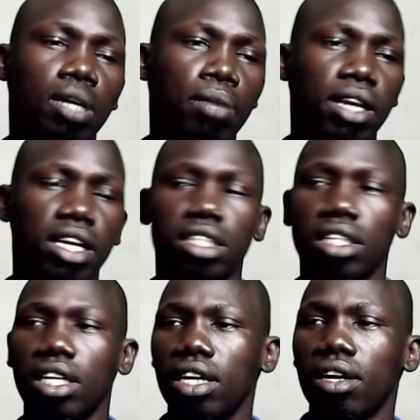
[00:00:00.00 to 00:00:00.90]
please
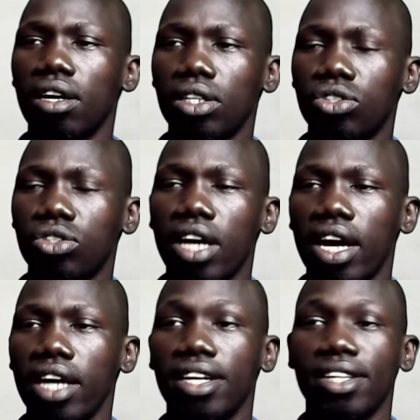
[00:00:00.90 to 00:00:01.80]
uh,
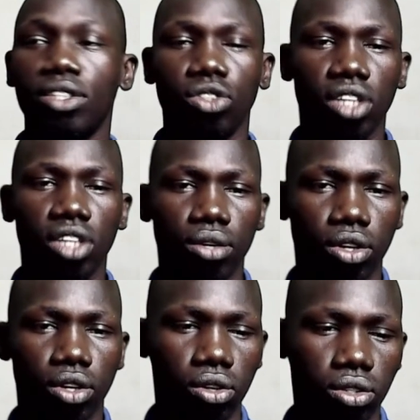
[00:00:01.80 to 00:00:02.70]
try uh, to share
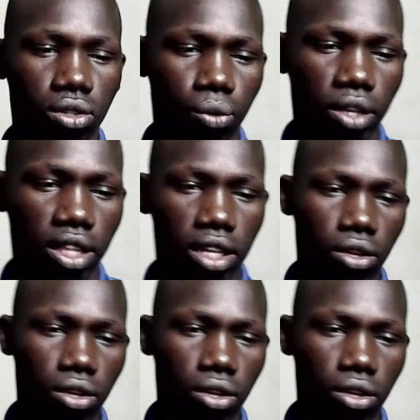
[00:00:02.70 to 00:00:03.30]
also with uh,